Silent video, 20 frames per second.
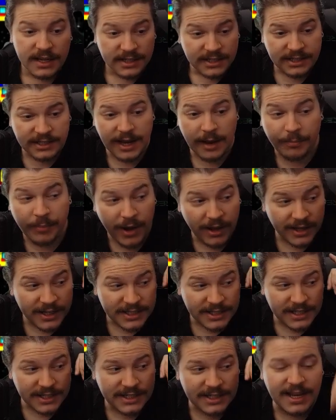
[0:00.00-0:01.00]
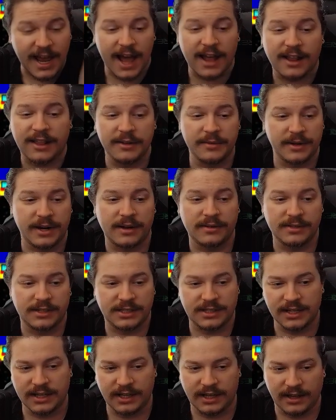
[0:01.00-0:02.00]
Stepwell is exactly what I
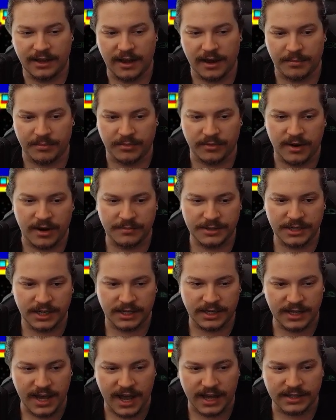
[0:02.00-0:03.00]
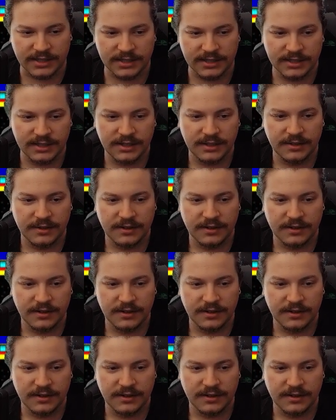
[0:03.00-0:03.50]
was thinking, Hyperobject. Yes.